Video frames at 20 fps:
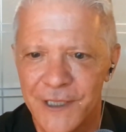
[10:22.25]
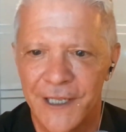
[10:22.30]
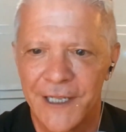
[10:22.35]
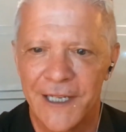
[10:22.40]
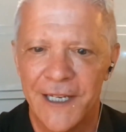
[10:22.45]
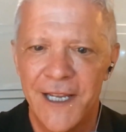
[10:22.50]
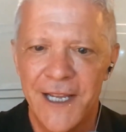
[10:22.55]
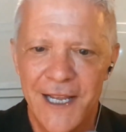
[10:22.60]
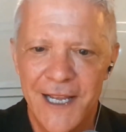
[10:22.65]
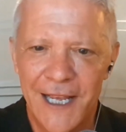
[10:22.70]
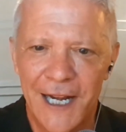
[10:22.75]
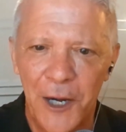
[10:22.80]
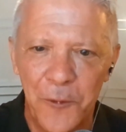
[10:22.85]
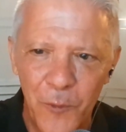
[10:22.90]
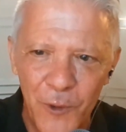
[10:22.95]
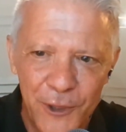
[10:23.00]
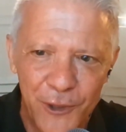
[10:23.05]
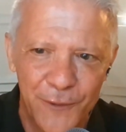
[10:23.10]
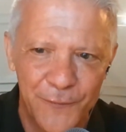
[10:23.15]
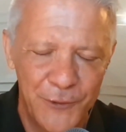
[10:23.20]
Like, and I
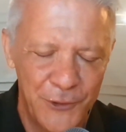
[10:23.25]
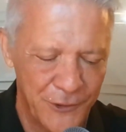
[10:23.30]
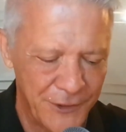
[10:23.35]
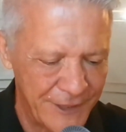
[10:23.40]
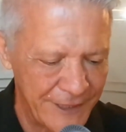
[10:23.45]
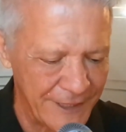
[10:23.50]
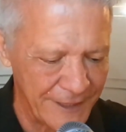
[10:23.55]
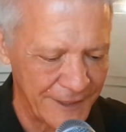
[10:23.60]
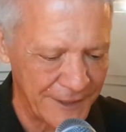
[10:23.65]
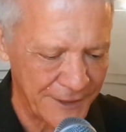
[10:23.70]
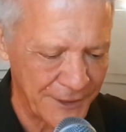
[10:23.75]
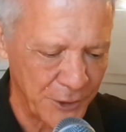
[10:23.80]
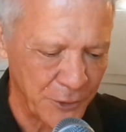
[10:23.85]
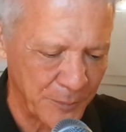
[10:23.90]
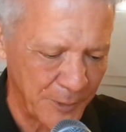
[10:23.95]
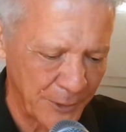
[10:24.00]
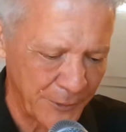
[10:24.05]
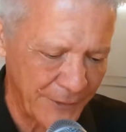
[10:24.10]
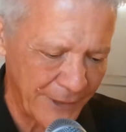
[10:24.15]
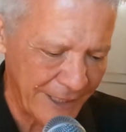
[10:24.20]
wonder if you see this,
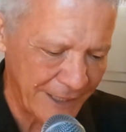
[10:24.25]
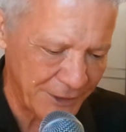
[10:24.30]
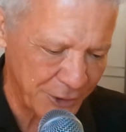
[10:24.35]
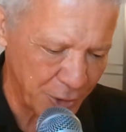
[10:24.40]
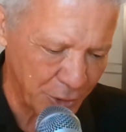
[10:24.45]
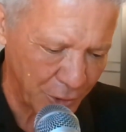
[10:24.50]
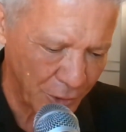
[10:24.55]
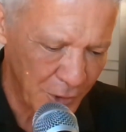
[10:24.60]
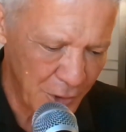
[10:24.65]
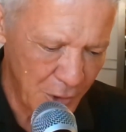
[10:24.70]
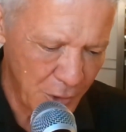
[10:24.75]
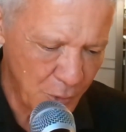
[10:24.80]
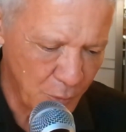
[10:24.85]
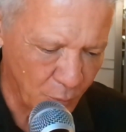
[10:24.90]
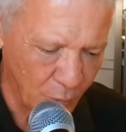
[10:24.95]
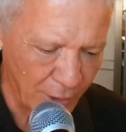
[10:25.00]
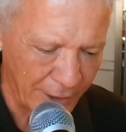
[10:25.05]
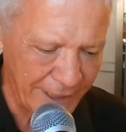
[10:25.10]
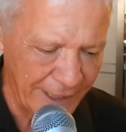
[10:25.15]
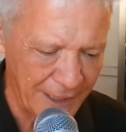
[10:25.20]
Dilberth, as you're
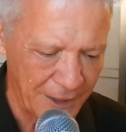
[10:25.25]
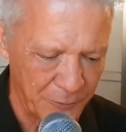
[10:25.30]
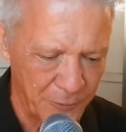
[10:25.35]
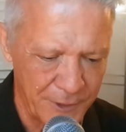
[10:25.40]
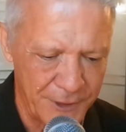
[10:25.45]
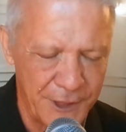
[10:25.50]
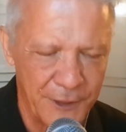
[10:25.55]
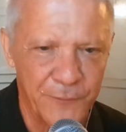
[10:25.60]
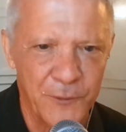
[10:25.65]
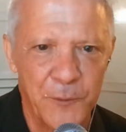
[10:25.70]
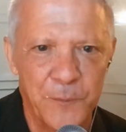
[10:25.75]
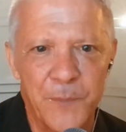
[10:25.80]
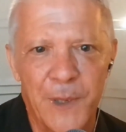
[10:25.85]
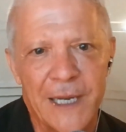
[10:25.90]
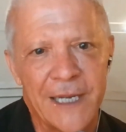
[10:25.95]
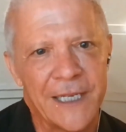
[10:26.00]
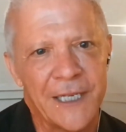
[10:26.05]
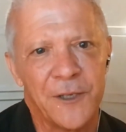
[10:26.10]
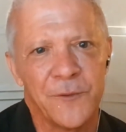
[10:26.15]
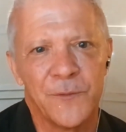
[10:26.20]
working with different
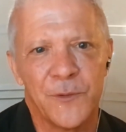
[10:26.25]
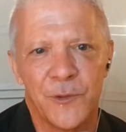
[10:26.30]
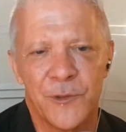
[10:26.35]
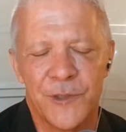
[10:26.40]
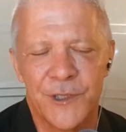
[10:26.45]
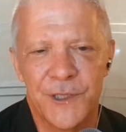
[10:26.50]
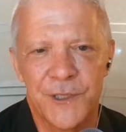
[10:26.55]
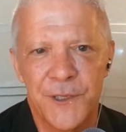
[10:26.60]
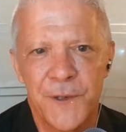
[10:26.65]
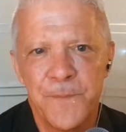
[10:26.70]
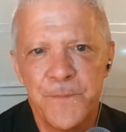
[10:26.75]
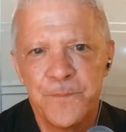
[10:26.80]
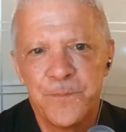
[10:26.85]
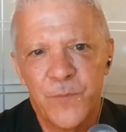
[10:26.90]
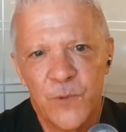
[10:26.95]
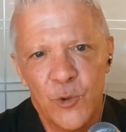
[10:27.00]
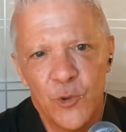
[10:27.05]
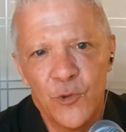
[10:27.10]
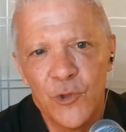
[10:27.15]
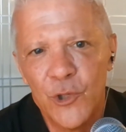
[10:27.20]
buying influences,
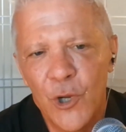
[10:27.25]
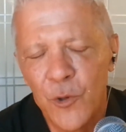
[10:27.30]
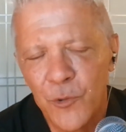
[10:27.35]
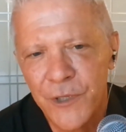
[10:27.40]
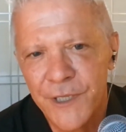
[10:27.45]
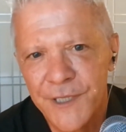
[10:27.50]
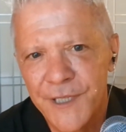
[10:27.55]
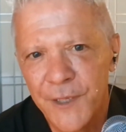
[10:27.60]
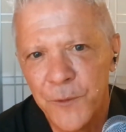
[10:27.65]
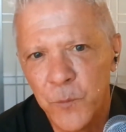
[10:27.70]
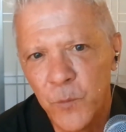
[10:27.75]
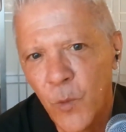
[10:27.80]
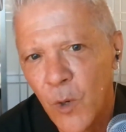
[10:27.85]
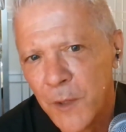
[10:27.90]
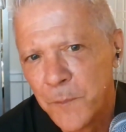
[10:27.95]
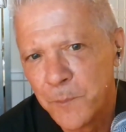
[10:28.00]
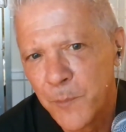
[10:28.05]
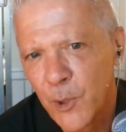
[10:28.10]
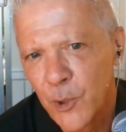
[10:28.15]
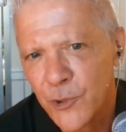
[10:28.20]
you notice that
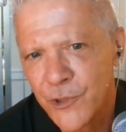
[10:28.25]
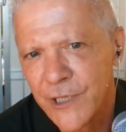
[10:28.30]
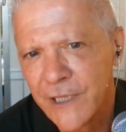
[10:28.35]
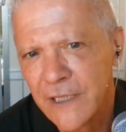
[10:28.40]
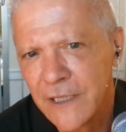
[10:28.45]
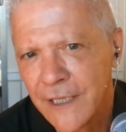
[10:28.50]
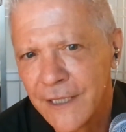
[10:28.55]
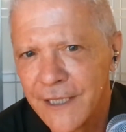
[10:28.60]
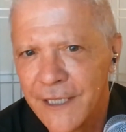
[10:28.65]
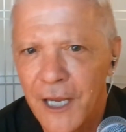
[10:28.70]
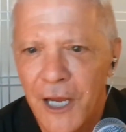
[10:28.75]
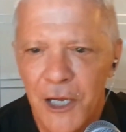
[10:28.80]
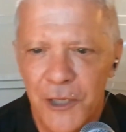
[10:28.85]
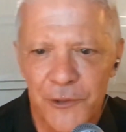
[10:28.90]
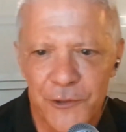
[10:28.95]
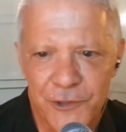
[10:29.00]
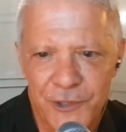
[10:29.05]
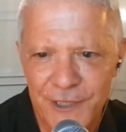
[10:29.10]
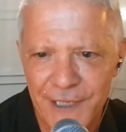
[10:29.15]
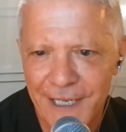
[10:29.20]
one person, like the
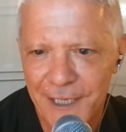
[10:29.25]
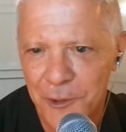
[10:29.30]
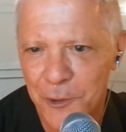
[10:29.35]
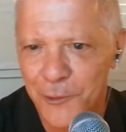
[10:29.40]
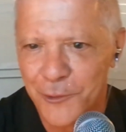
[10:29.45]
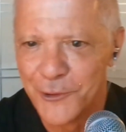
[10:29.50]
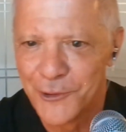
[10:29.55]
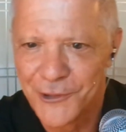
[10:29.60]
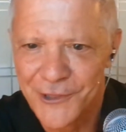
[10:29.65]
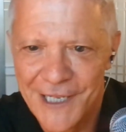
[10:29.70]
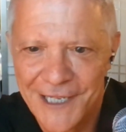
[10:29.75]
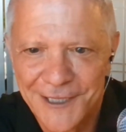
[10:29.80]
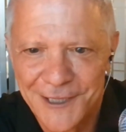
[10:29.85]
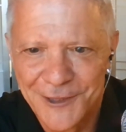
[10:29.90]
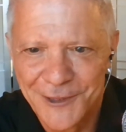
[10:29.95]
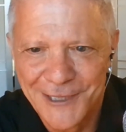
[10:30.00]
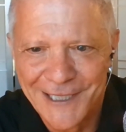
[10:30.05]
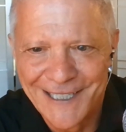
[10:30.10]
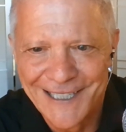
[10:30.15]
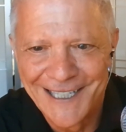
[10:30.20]
other stakeholders, tend
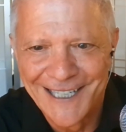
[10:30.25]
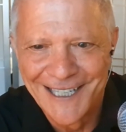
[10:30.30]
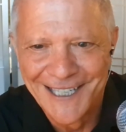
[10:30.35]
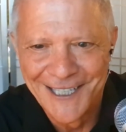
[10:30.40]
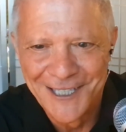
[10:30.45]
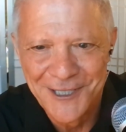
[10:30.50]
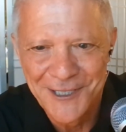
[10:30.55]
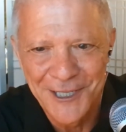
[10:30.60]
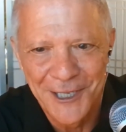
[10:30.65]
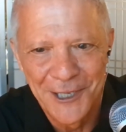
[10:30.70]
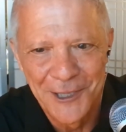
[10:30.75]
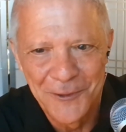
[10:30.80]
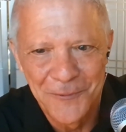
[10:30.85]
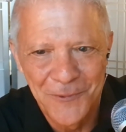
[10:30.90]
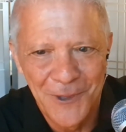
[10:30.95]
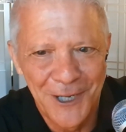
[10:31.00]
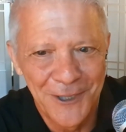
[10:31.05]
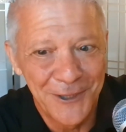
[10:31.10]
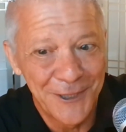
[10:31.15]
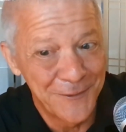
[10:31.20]
to lean in and say,
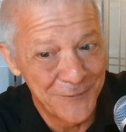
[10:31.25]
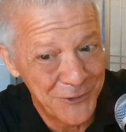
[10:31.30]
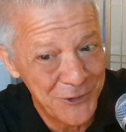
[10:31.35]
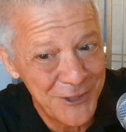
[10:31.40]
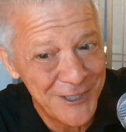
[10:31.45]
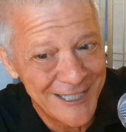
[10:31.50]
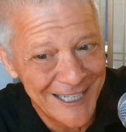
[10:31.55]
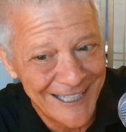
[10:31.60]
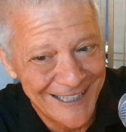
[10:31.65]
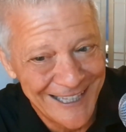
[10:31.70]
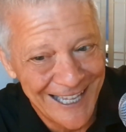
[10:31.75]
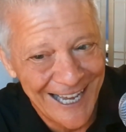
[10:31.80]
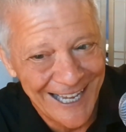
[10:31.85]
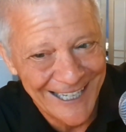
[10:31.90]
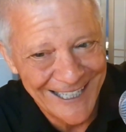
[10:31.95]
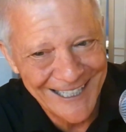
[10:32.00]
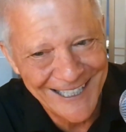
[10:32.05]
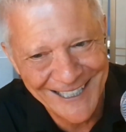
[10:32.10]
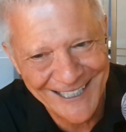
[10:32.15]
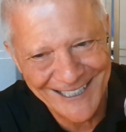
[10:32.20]
"Well, if she said
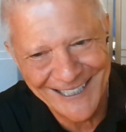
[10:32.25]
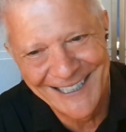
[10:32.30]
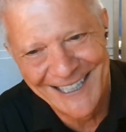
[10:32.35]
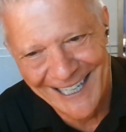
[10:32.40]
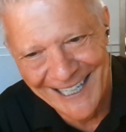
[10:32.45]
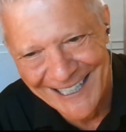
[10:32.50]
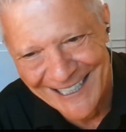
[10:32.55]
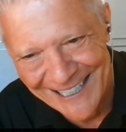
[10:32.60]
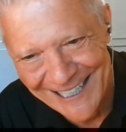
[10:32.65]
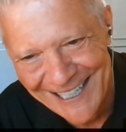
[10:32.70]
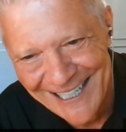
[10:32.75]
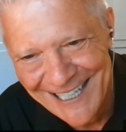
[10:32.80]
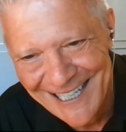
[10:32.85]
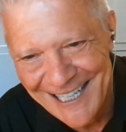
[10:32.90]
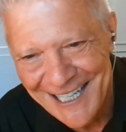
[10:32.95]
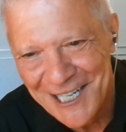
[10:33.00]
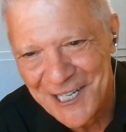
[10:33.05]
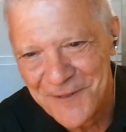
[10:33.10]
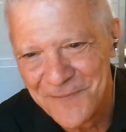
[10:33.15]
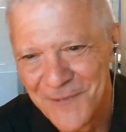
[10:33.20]
that, then
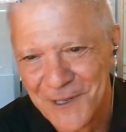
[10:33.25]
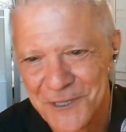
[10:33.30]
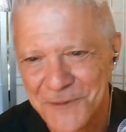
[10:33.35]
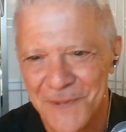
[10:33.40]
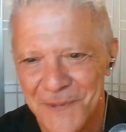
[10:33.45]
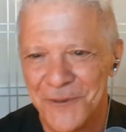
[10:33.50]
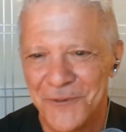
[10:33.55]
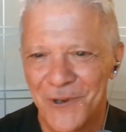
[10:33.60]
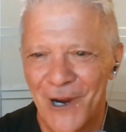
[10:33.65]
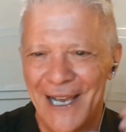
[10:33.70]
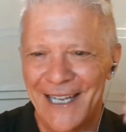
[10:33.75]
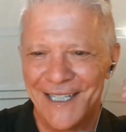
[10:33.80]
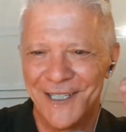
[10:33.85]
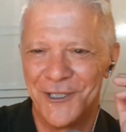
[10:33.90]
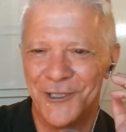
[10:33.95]
it must be right."